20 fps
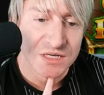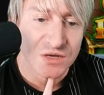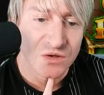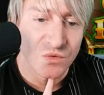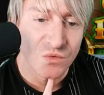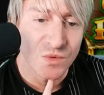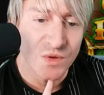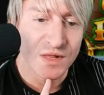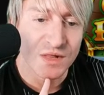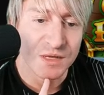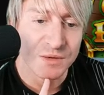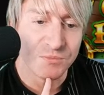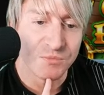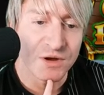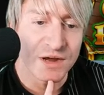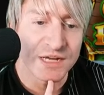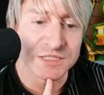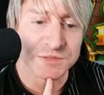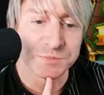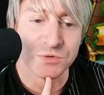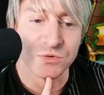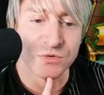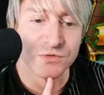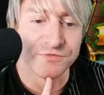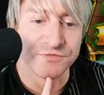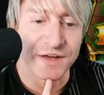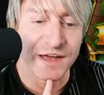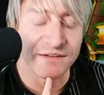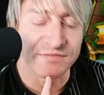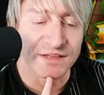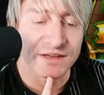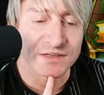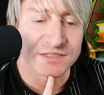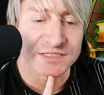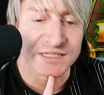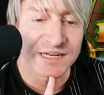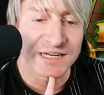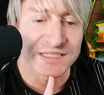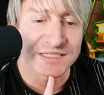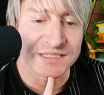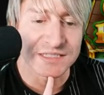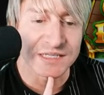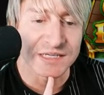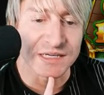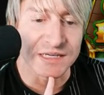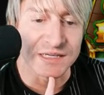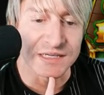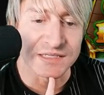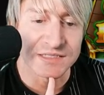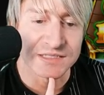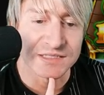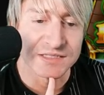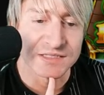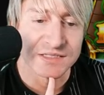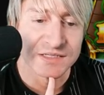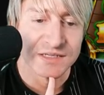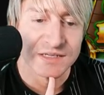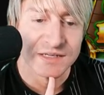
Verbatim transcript: Weekly prize pool 5,000 SCs.